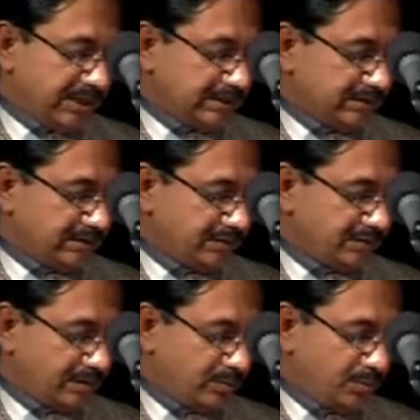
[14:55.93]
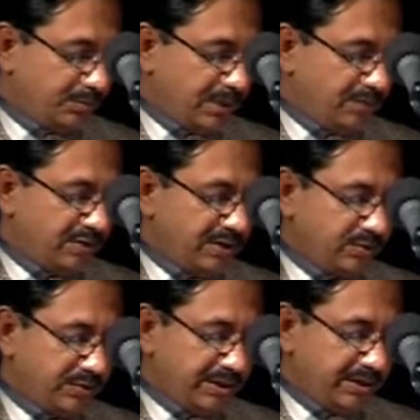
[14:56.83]
in Gujarat Some
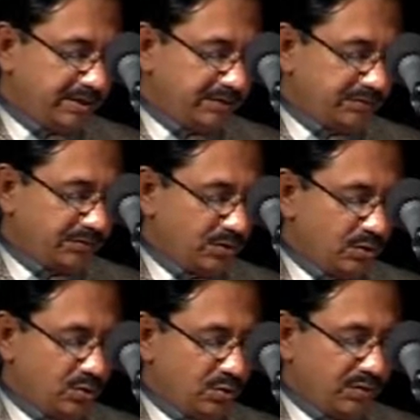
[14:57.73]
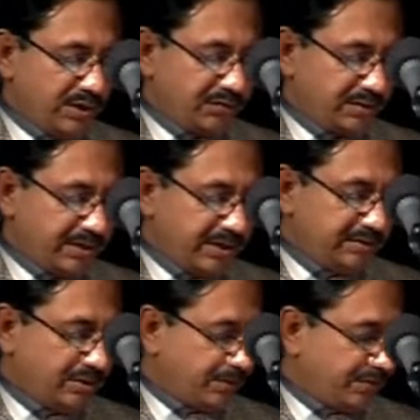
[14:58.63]
of them were non-Indians who
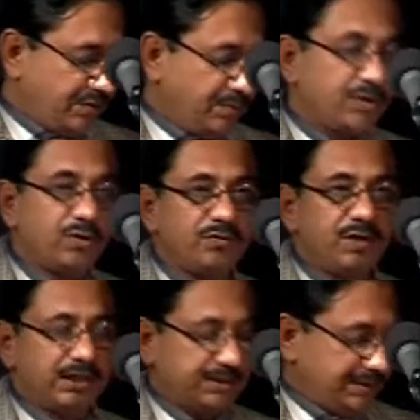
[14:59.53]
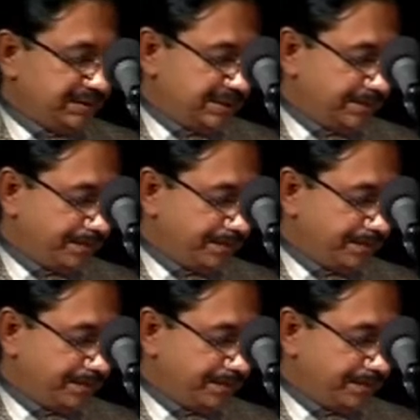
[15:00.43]
were studying the principle of